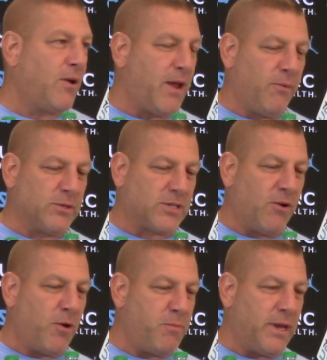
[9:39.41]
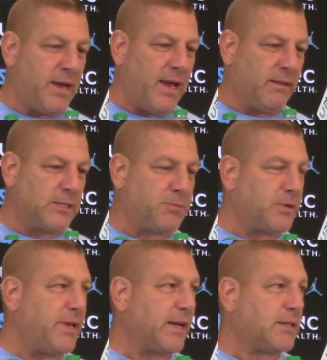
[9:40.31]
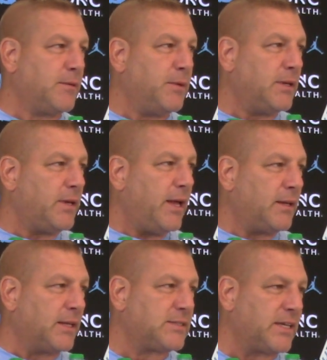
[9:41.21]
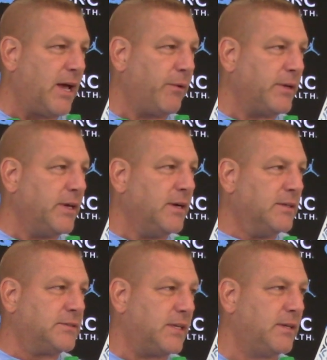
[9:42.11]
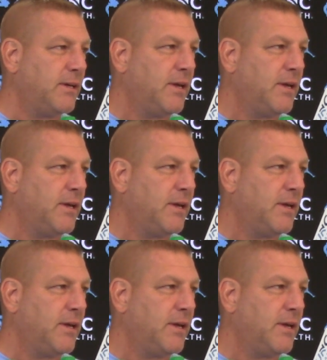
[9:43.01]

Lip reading: it was going to be, hey, let's protect him and let's see how he does and